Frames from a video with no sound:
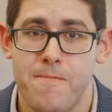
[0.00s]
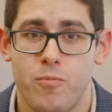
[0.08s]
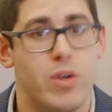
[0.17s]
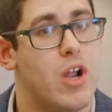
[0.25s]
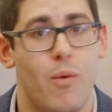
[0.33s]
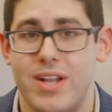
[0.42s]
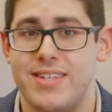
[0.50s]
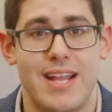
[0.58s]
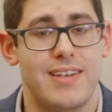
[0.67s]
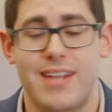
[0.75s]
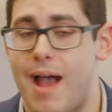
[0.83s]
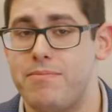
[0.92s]
We don't want
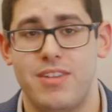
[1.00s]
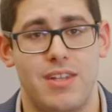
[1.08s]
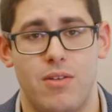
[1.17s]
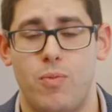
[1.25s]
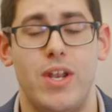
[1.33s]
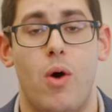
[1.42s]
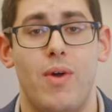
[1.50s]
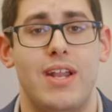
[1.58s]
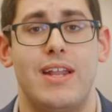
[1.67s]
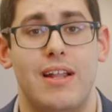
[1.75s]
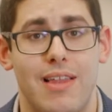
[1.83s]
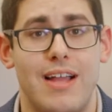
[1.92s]

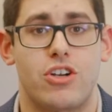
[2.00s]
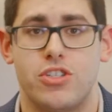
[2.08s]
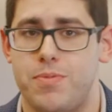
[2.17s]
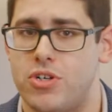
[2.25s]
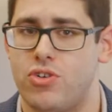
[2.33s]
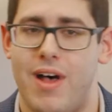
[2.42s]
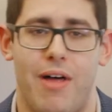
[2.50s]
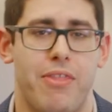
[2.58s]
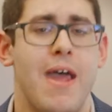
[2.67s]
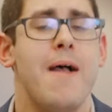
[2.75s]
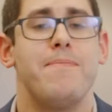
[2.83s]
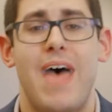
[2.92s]
to neglect our spiritual
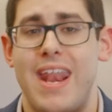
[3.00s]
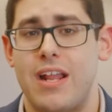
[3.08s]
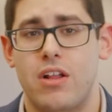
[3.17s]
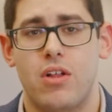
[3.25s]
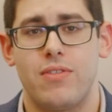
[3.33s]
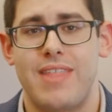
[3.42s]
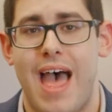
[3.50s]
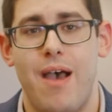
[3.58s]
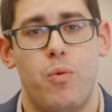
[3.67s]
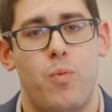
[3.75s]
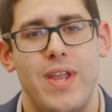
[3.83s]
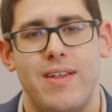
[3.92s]
health.
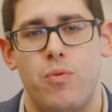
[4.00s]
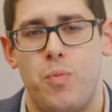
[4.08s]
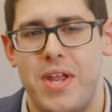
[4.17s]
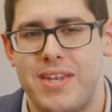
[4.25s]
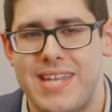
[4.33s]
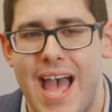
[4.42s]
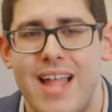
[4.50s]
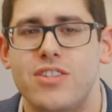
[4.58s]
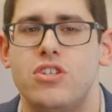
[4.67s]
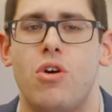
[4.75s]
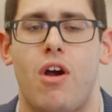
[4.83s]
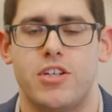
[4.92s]
That we
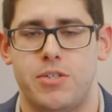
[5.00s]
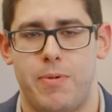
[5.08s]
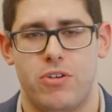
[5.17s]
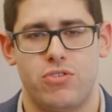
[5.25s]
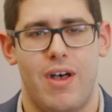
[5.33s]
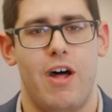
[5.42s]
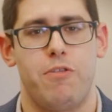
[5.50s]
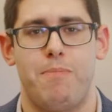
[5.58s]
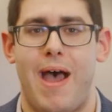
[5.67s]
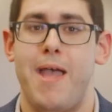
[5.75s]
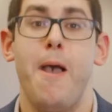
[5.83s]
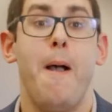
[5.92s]
tend to our spiritual health
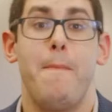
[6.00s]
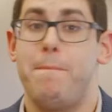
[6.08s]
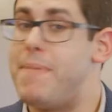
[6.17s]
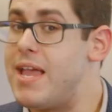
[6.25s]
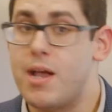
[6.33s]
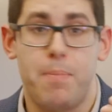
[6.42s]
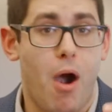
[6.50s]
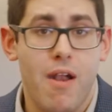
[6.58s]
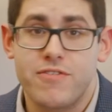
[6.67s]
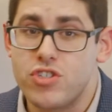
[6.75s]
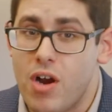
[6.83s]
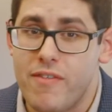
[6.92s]
by being a
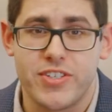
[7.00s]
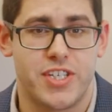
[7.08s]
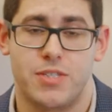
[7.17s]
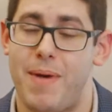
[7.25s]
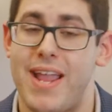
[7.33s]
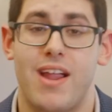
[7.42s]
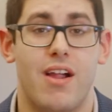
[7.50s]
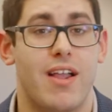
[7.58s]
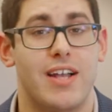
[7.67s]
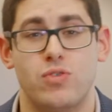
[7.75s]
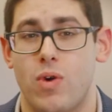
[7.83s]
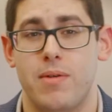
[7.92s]
part of services, by hearing
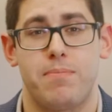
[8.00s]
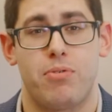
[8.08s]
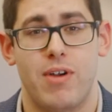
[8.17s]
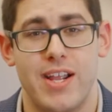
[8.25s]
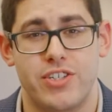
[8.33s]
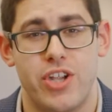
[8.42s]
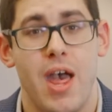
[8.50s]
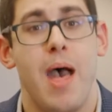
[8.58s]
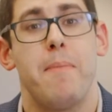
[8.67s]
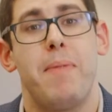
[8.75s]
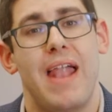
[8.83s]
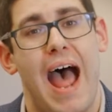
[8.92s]
God's word preached.
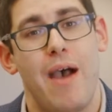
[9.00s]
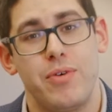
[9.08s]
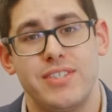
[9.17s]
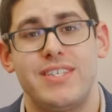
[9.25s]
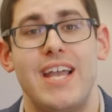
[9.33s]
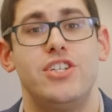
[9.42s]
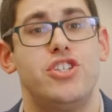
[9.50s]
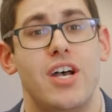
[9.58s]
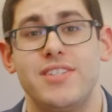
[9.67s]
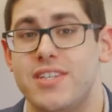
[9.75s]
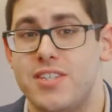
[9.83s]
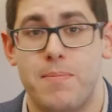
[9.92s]
But I would say
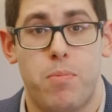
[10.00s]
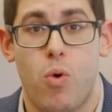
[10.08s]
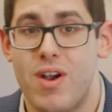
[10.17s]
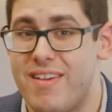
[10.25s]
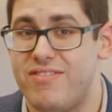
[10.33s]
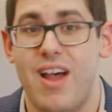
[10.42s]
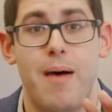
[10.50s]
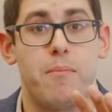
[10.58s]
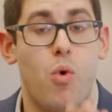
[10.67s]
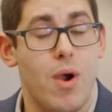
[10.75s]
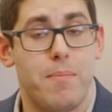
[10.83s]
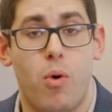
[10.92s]
just as important, if not
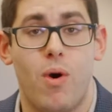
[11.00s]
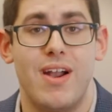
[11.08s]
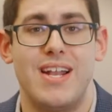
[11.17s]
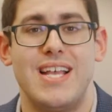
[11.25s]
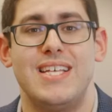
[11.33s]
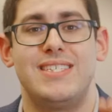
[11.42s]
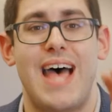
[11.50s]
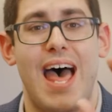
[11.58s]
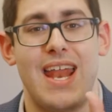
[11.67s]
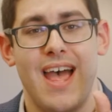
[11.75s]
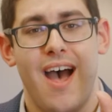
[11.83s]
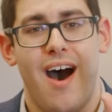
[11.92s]
more important, is
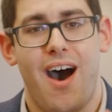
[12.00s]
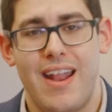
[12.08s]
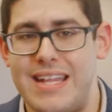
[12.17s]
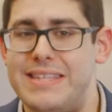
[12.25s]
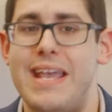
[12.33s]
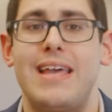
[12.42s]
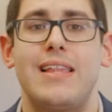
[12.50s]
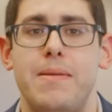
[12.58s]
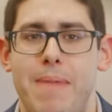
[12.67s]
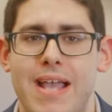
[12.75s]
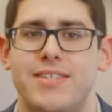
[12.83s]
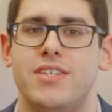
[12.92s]
that on a daily
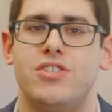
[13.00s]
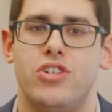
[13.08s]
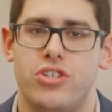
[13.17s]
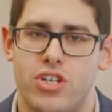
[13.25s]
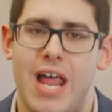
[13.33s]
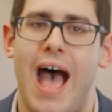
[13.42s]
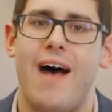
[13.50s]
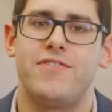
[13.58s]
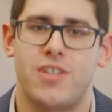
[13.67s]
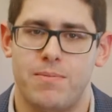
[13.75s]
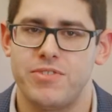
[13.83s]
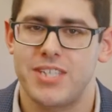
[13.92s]
basis, you should
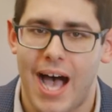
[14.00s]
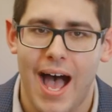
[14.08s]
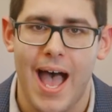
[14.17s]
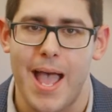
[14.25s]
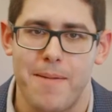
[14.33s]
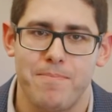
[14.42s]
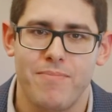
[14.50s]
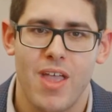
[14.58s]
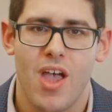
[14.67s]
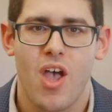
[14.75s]
have some time